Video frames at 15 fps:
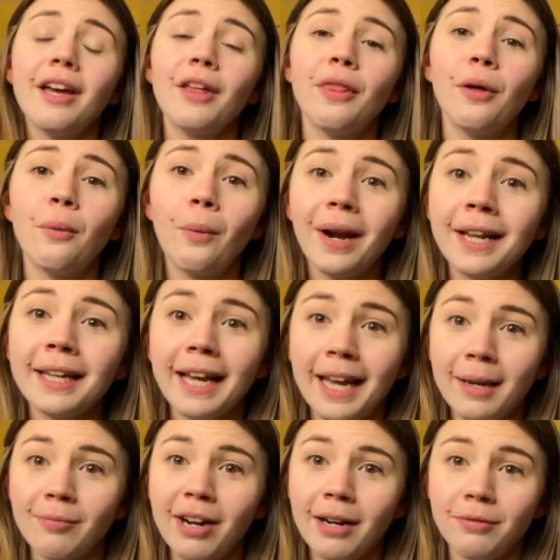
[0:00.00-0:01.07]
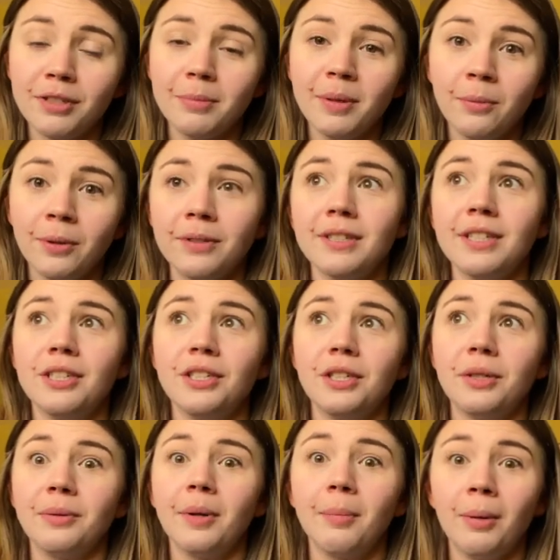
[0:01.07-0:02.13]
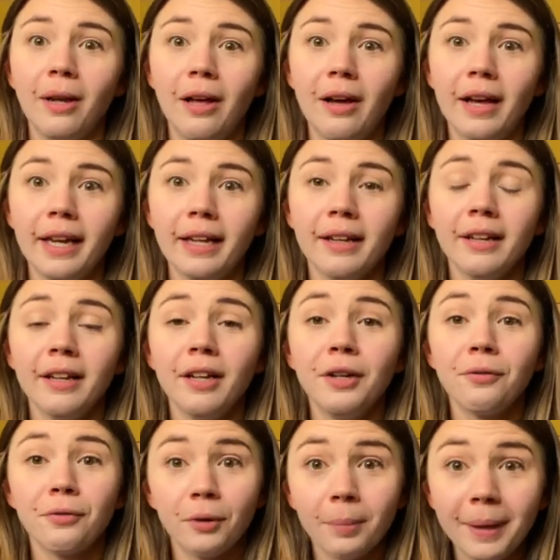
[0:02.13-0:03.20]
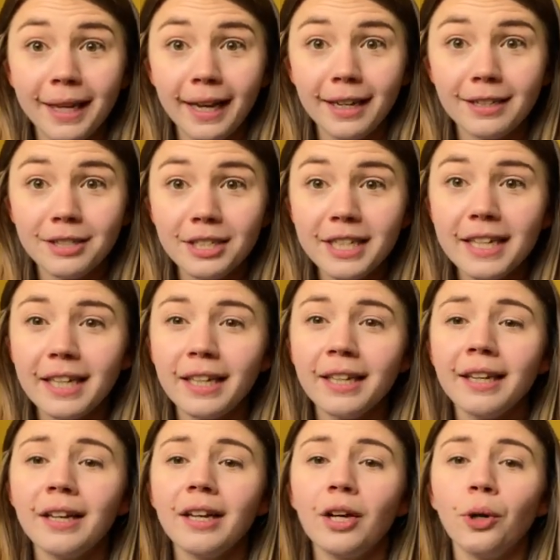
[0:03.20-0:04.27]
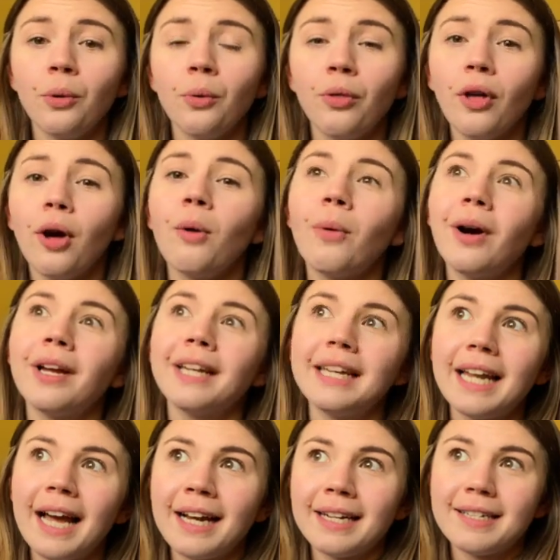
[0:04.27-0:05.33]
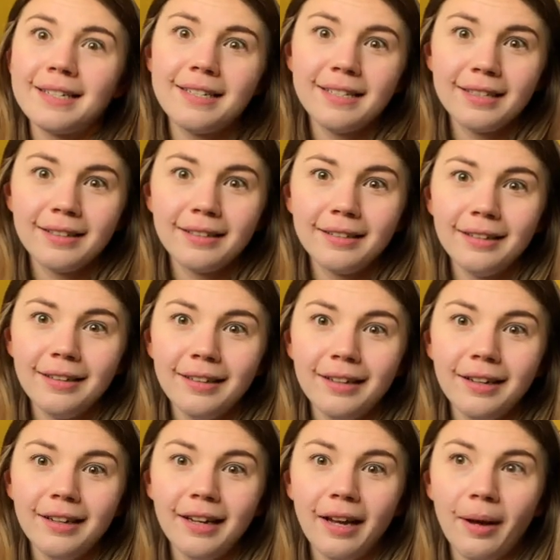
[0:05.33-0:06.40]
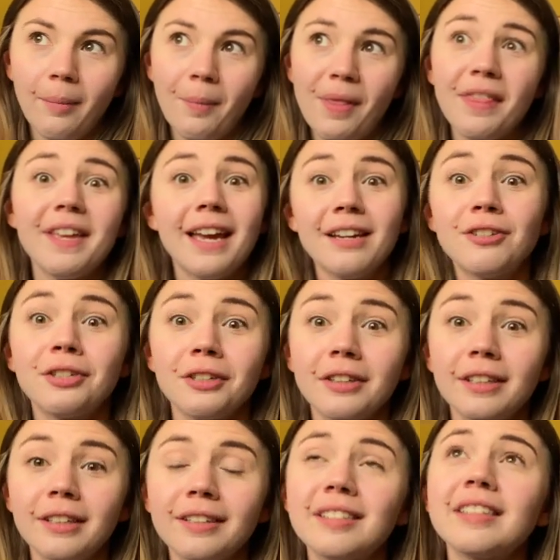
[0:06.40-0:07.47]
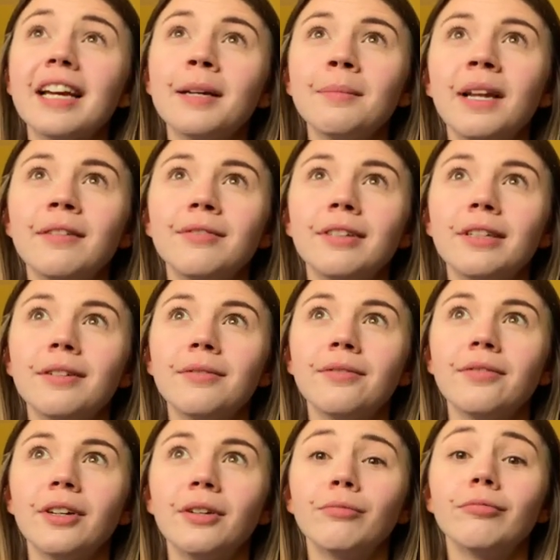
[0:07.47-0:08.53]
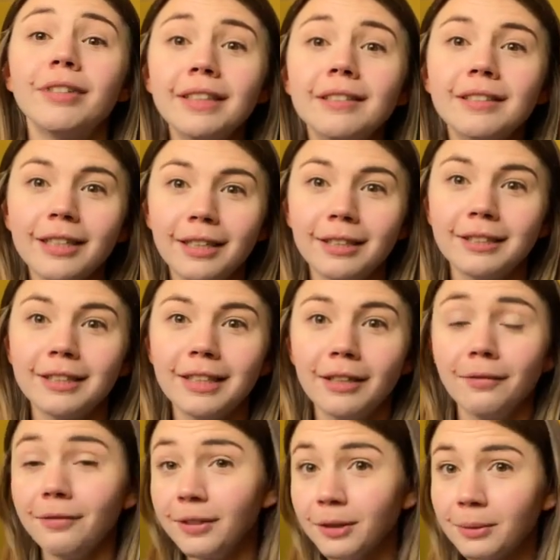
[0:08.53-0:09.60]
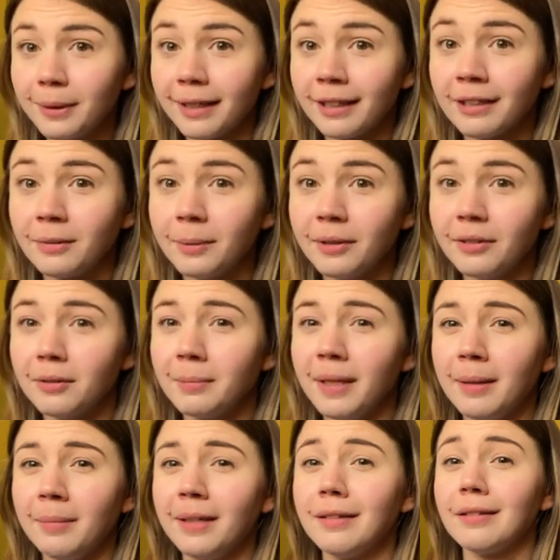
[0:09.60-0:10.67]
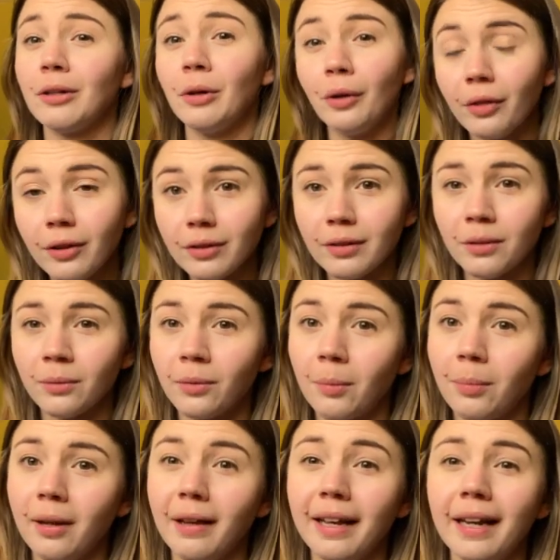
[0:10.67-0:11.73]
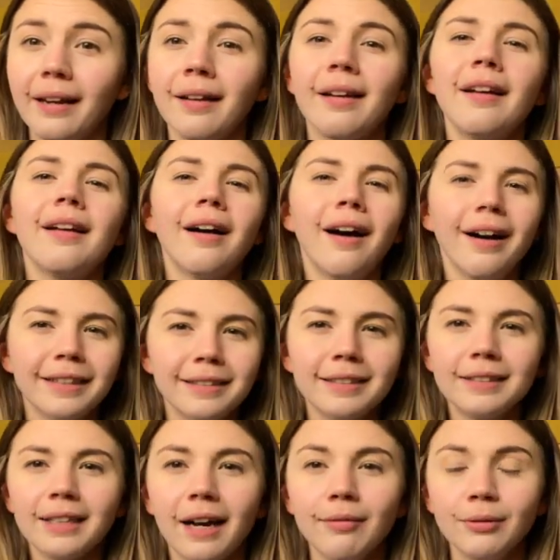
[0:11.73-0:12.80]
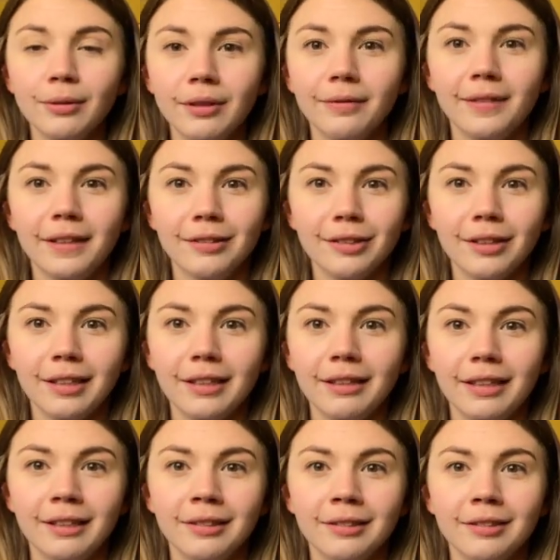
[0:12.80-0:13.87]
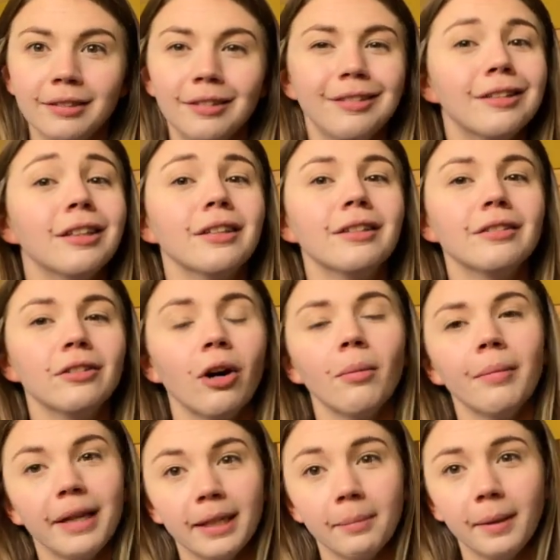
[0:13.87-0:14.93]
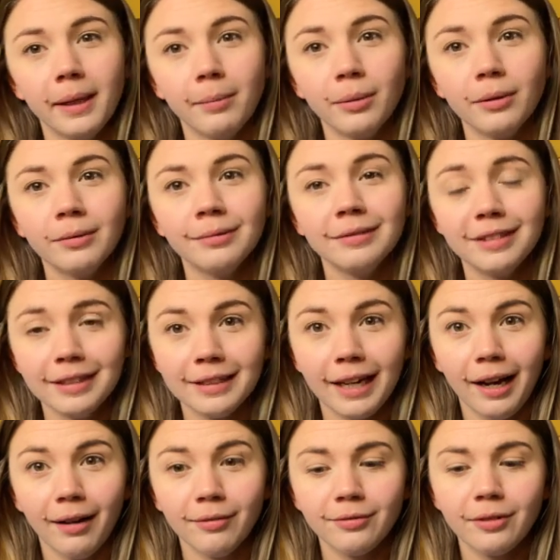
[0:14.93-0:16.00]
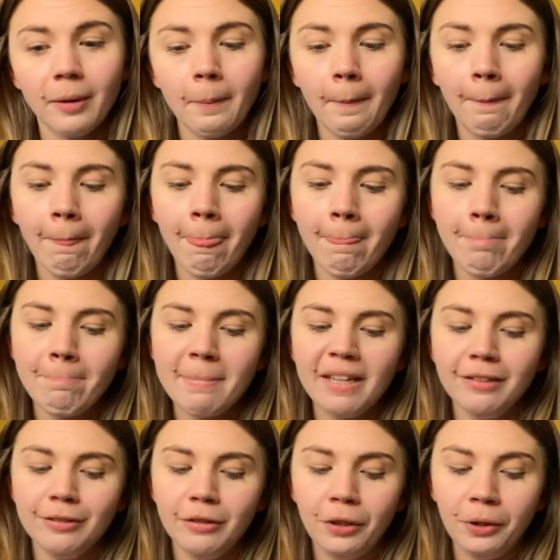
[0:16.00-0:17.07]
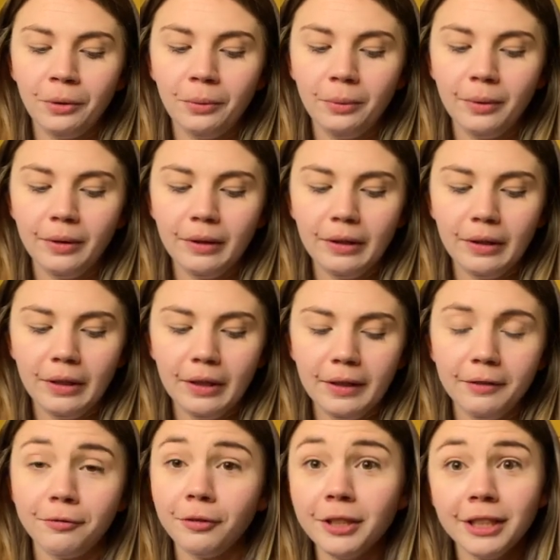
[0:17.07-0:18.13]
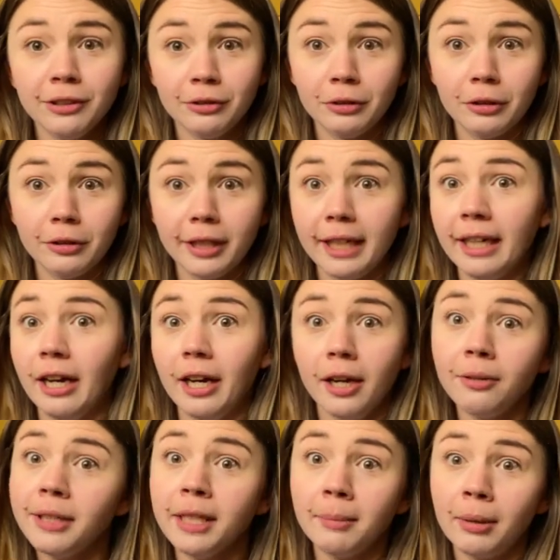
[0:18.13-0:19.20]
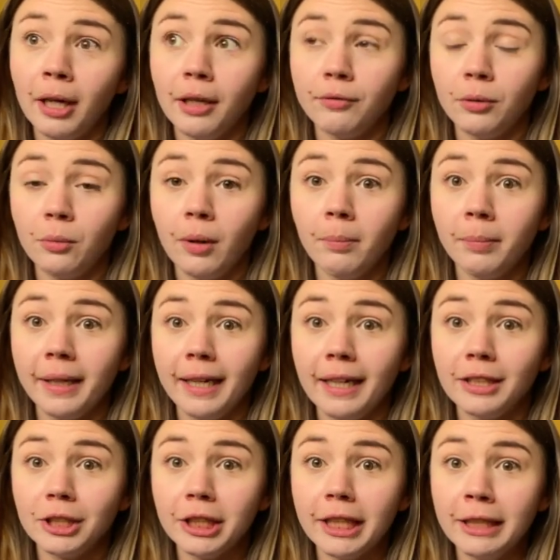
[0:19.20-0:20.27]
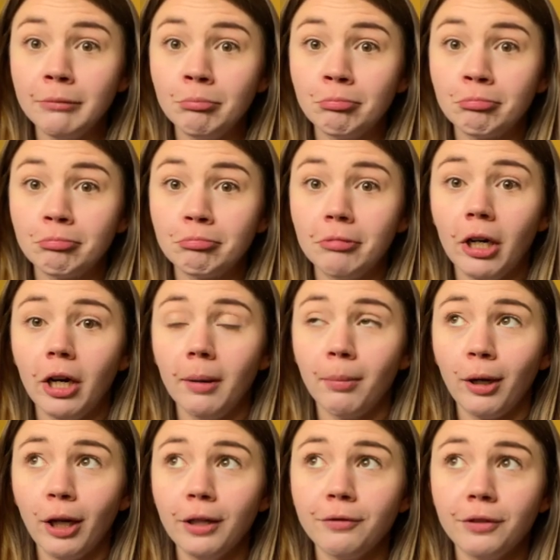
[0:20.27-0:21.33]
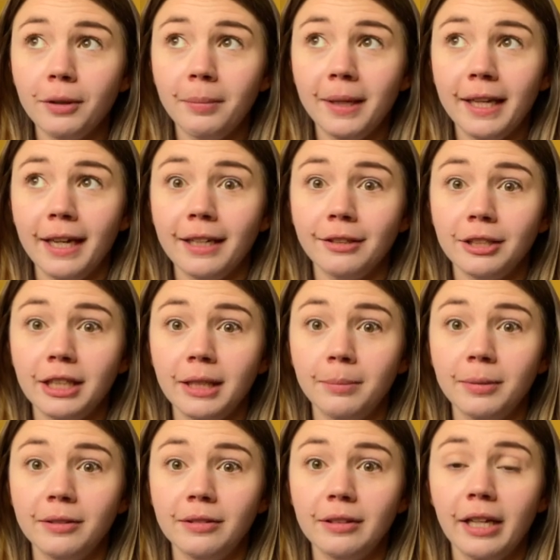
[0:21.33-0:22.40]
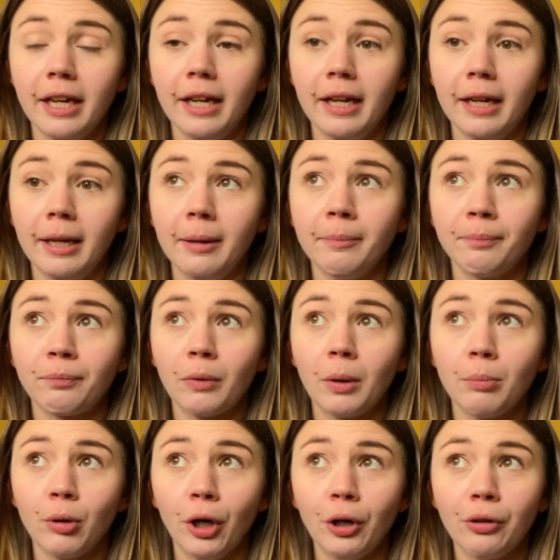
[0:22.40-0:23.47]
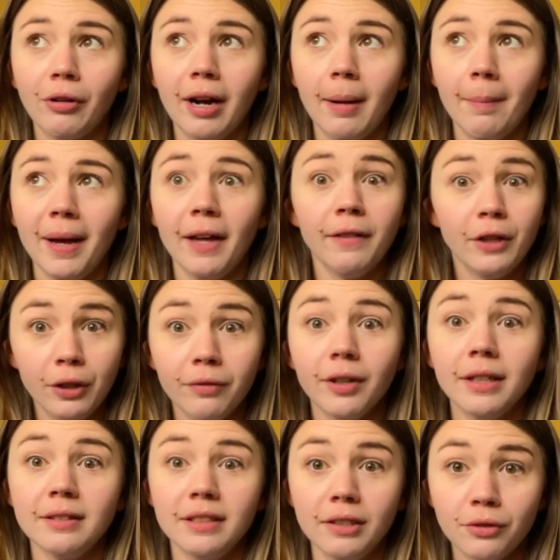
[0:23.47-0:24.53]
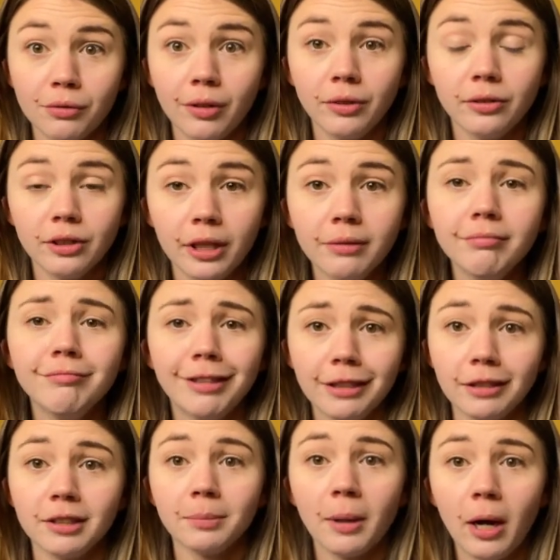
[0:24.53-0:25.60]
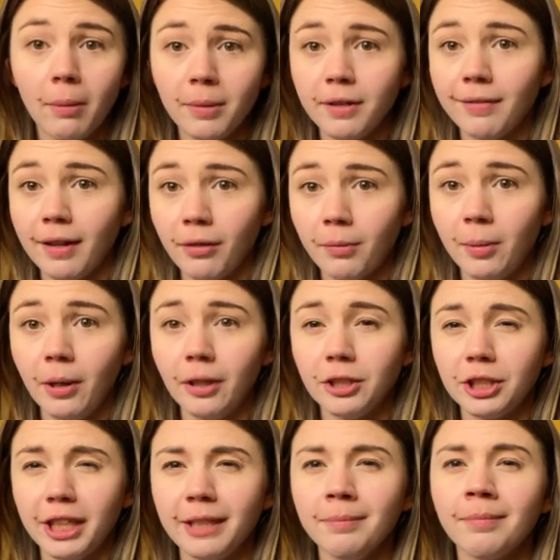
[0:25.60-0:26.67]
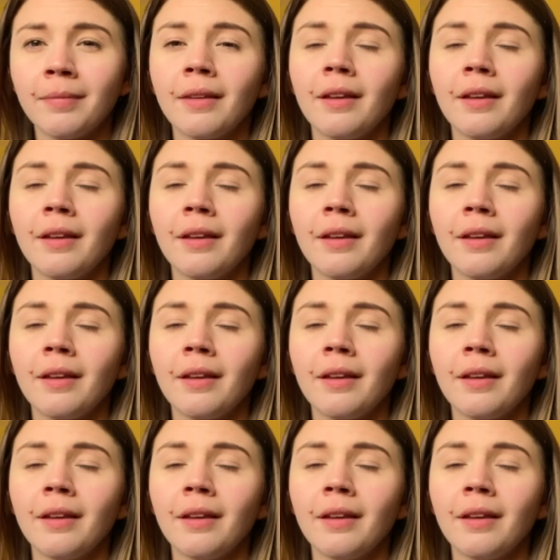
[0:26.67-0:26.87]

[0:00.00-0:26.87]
that when it came around to me wanting to apply for a PhD, although I lacked the same level of research and fieldwork experience maybe as others that were applying, I did have all of these other things that not many people did have. So, funny story, I only applied for one PhD. I applied for the PhD program at the University of Toronto in the Department of Anthropology,